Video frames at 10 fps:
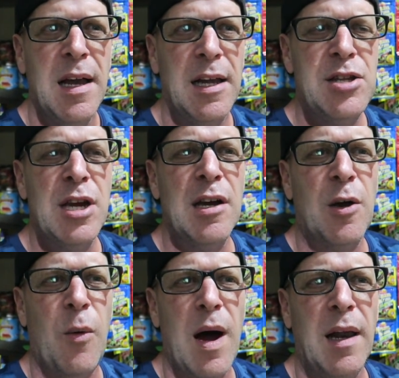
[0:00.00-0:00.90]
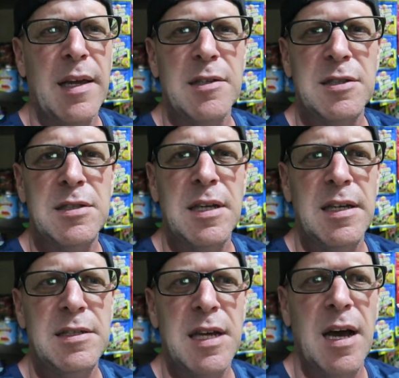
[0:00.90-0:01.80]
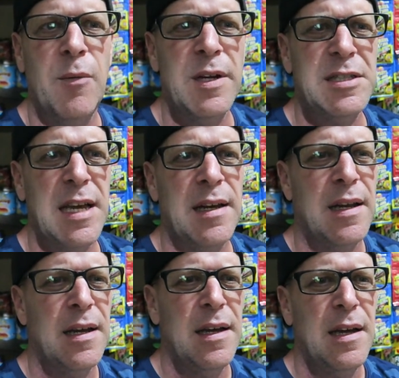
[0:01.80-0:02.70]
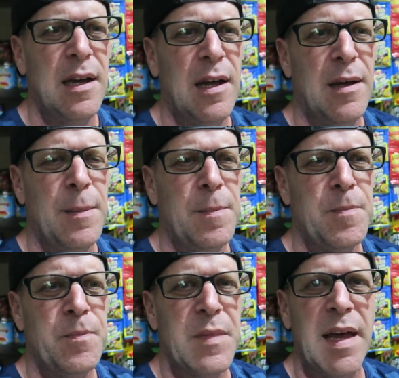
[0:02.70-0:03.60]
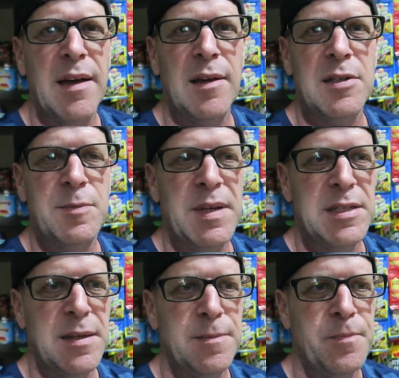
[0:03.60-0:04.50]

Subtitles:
Lechon kawali is what is that? Hang on, let's busy.